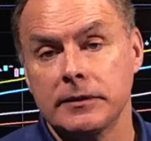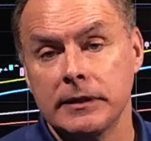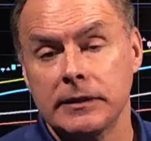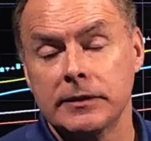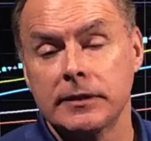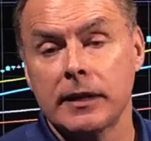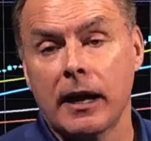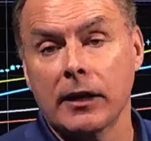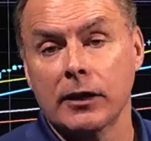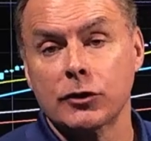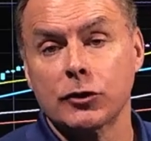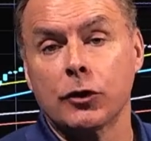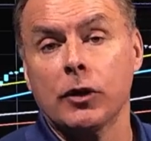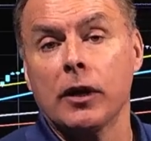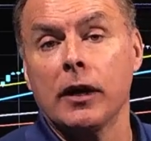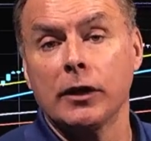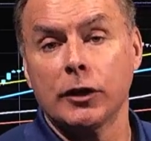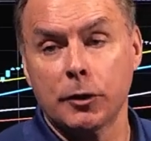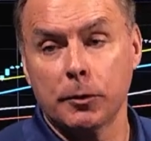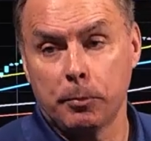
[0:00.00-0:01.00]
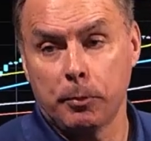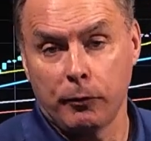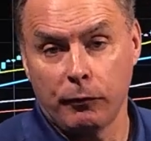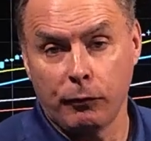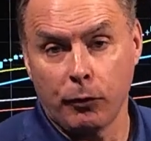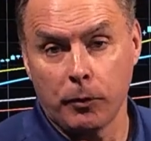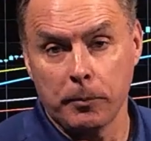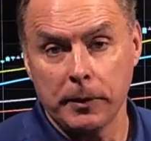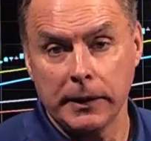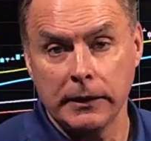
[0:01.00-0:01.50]
these stocks are
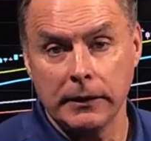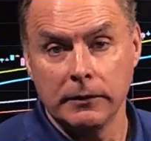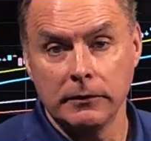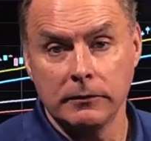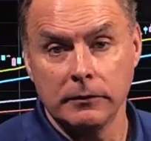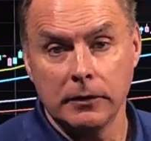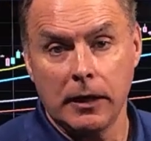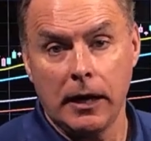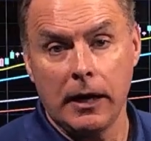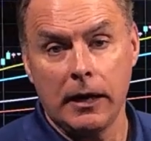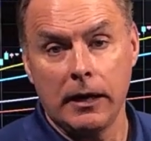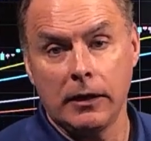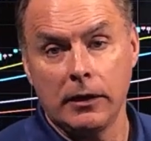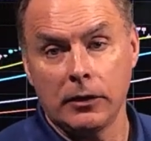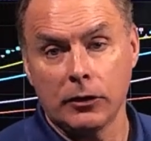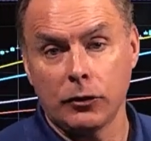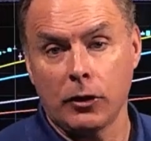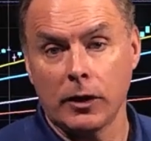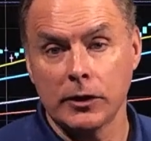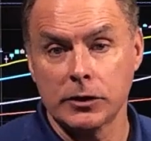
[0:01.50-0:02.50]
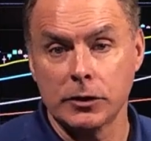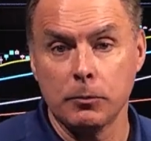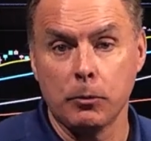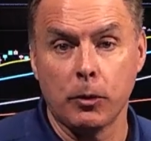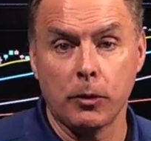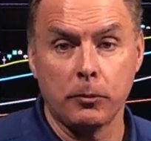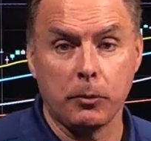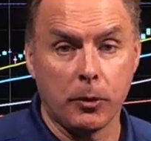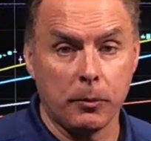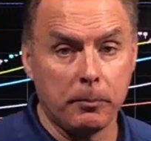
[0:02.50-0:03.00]
underperforming across the
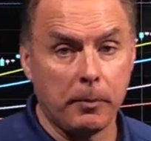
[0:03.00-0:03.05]
board.